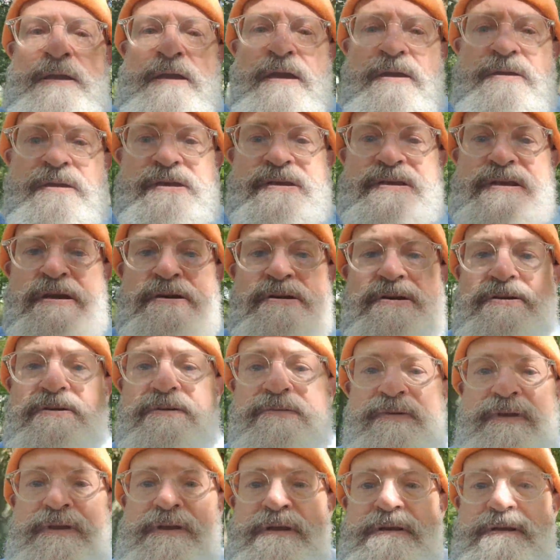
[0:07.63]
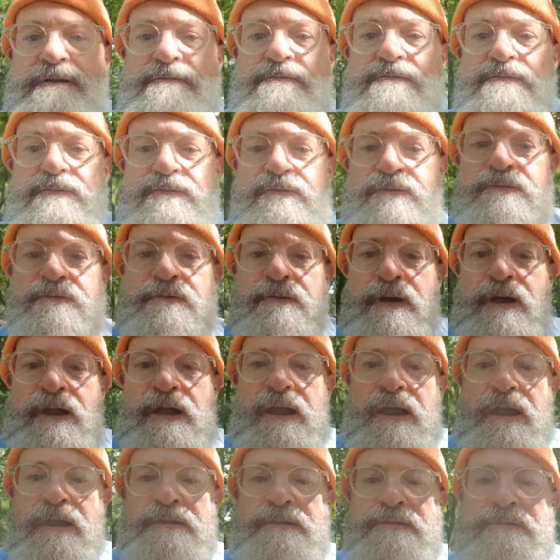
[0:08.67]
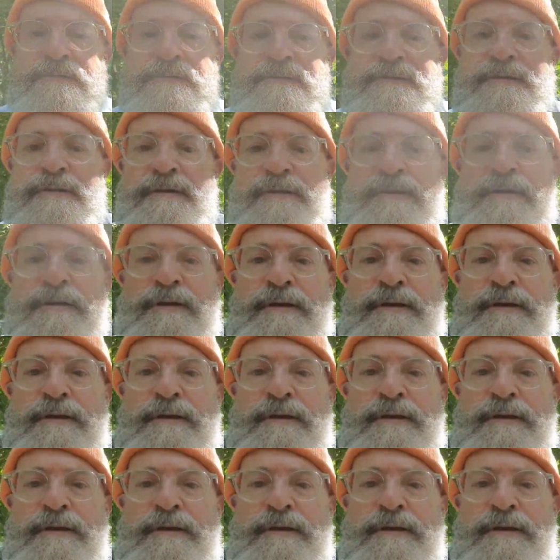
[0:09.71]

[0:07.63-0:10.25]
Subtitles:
in the centre of Kyiv, and